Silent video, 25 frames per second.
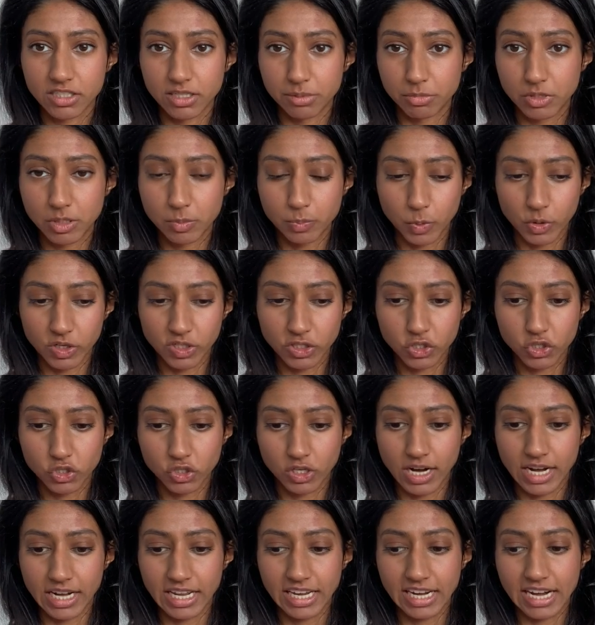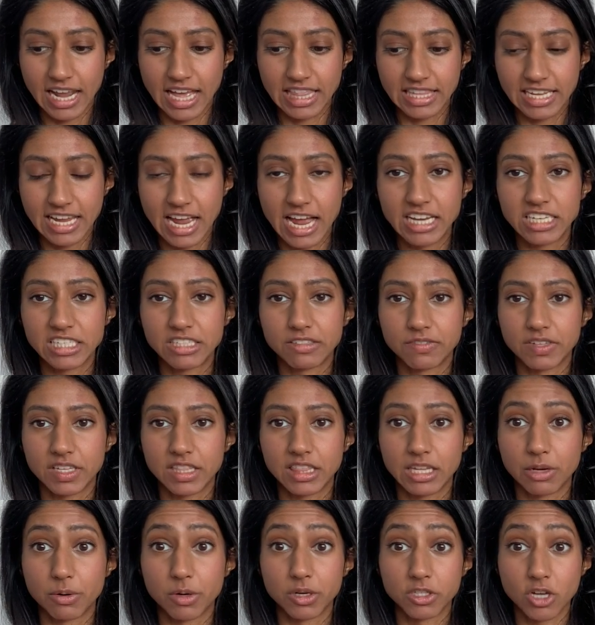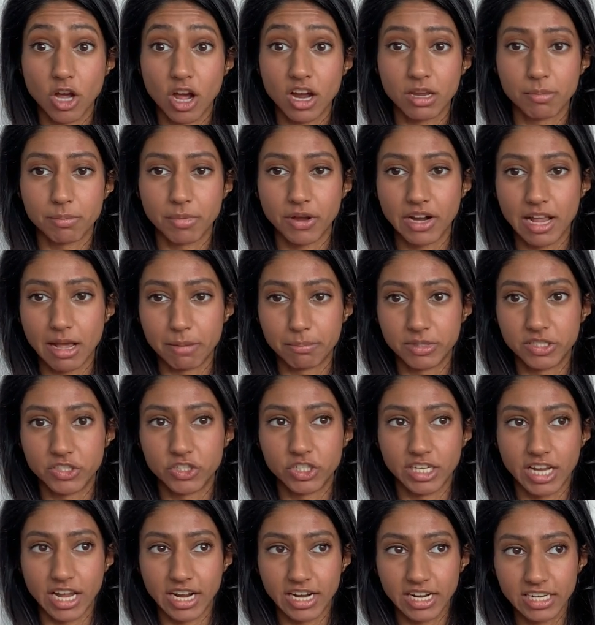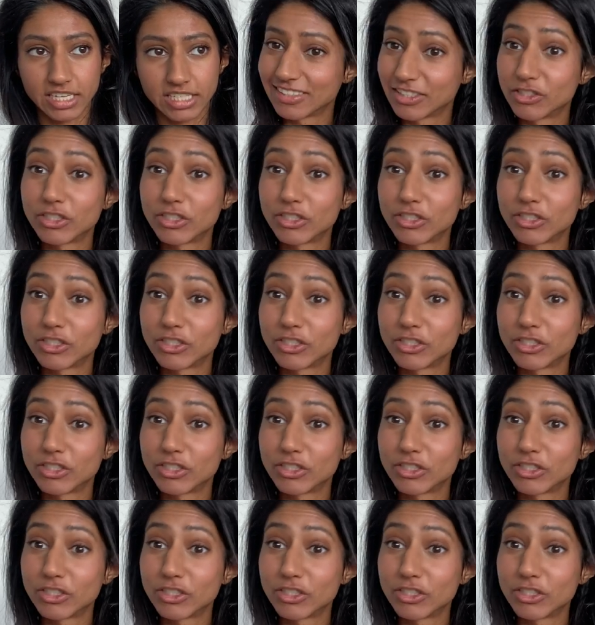sports training. And at the end of it, they were talking about epigenetics,